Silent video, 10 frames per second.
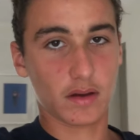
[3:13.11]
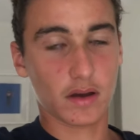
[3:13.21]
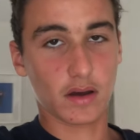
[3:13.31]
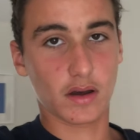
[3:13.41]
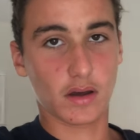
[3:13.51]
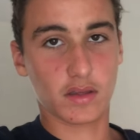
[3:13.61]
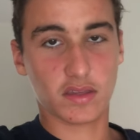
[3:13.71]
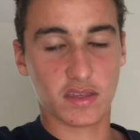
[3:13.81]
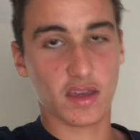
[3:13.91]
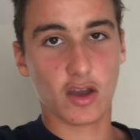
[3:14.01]

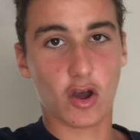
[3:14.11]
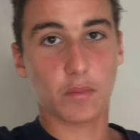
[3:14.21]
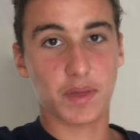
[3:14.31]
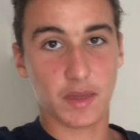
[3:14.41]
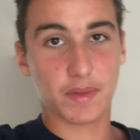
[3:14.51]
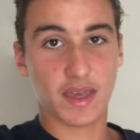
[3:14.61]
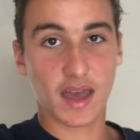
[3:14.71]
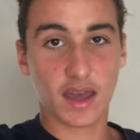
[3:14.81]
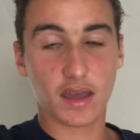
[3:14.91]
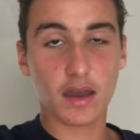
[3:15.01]

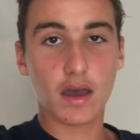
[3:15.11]
COPPA,